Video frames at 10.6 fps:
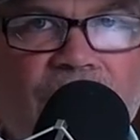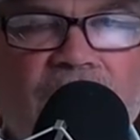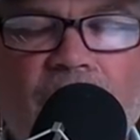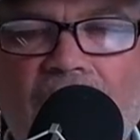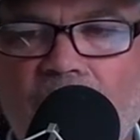to
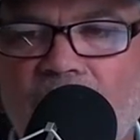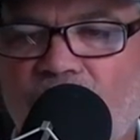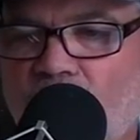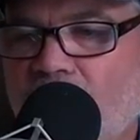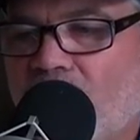think about it
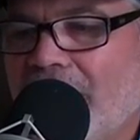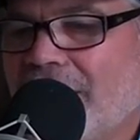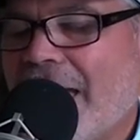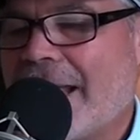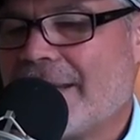before we break
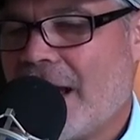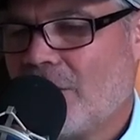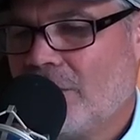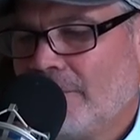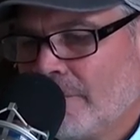that
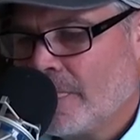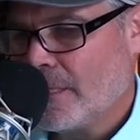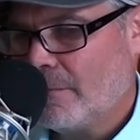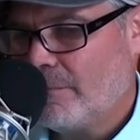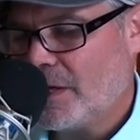down,
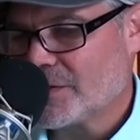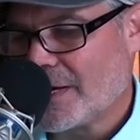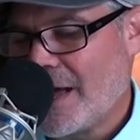because I